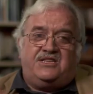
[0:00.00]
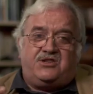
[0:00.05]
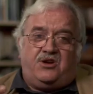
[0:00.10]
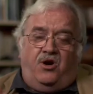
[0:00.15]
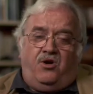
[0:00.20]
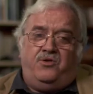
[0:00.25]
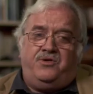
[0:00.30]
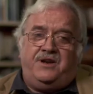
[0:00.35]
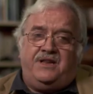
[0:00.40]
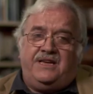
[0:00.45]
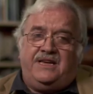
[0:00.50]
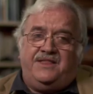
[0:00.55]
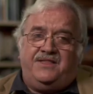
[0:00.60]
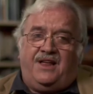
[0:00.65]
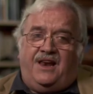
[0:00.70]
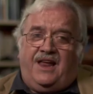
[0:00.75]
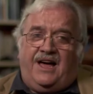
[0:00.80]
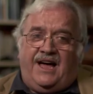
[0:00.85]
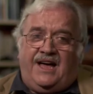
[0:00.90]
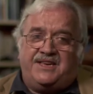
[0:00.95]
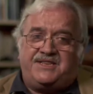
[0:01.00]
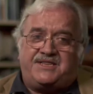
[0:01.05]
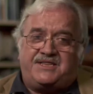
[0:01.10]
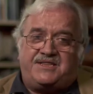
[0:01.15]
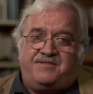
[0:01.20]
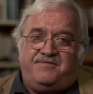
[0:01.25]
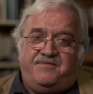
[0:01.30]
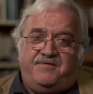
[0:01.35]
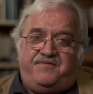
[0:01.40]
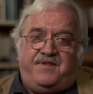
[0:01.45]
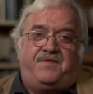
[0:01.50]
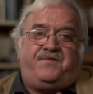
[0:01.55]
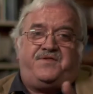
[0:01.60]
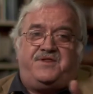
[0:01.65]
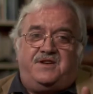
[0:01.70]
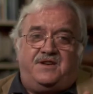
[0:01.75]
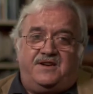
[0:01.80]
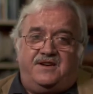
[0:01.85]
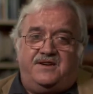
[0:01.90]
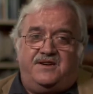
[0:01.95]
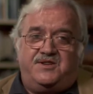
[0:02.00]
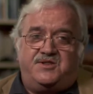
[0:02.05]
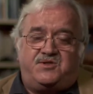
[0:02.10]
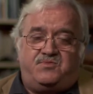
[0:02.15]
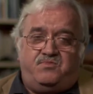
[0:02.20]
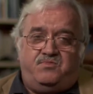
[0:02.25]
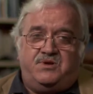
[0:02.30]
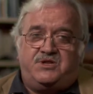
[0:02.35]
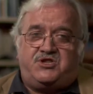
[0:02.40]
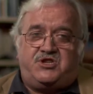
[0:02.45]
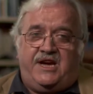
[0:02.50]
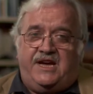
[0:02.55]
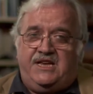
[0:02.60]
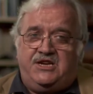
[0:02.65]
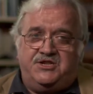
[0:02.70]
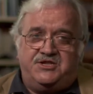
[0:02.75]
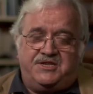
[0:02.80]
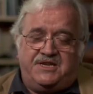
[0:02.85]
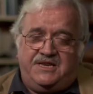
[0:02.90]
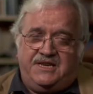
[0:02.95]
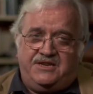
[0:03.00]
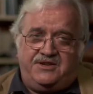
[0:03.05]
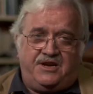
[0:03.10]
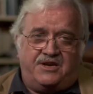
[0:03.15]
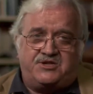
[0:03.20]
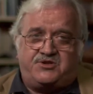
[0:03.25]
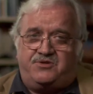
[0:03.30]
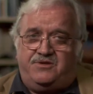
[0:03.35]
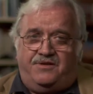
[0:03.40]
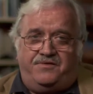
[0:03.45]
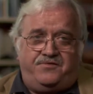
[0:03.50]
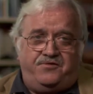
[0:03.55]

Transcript: It's only in the last 50 years, with changes in industrial